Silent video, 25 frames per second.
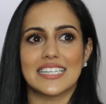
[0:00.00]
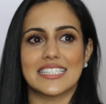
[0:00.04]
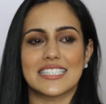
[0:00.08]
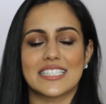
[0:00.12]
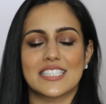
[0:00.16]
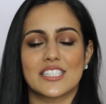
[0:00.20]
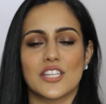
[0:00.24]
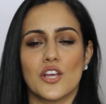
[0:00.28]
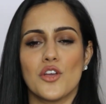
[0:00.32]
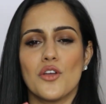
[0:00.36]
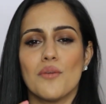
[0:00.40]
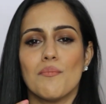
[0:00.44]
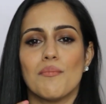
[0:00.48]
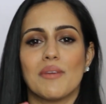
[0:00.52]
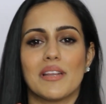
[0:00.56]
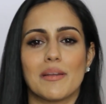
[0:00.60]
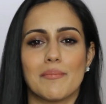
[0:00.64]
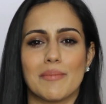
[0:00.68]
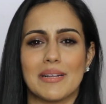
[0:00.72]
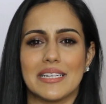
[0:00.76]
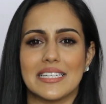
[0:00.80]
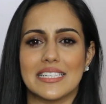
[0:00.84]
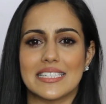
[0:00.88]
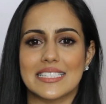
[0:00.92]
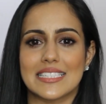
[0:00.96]
It's so
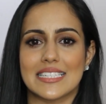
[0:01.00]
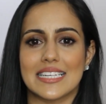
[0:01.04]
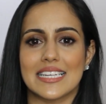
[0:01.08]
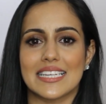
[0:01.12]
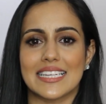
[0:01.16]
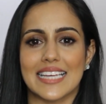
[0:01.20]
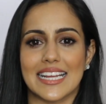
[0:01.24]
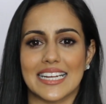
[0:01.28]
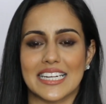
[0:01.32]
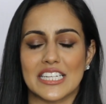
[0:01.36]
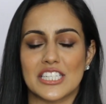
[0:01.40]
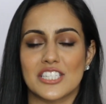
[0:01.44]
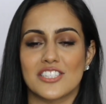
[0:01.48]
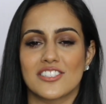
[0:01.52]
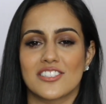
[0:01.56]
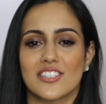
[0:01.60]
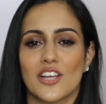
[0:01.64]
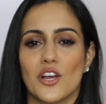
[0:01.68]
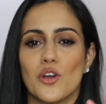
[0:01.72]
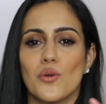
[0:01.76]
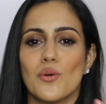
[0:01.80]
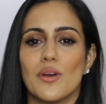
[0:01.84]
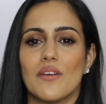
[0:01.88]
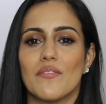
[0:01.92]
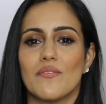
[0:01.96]
minimalistic and it's
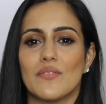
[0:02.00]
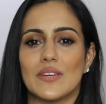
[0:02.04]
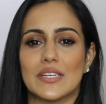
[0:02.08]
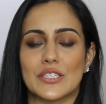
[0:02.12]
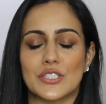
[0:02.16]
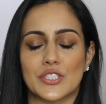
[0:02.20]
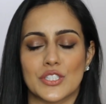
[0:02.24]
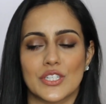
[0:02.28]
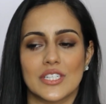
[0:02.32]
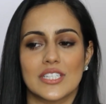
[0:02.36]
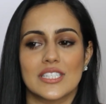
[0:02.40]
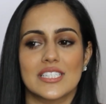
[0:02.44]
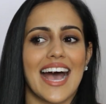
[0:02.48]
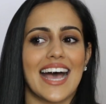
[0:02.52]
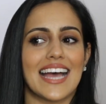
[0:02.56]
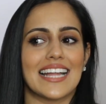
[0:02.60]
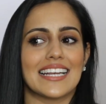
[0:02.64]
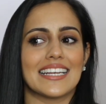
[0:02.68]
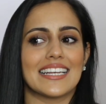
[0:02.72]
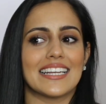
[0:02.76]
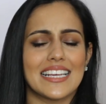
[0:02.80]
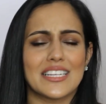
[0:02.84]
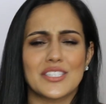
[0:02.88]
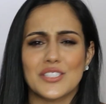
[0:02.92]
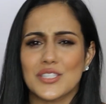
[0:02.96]
so efficient
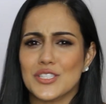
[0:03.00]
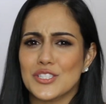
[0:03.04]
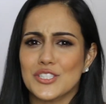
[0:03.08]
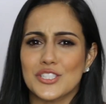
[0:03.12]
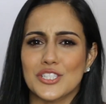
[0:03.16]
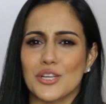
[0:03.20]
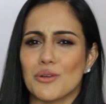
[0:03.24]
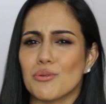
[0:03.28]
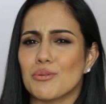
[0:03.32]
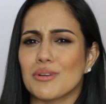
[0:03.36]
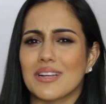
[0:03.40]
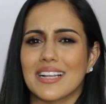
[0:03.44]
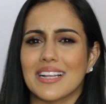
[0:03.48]
and it's just so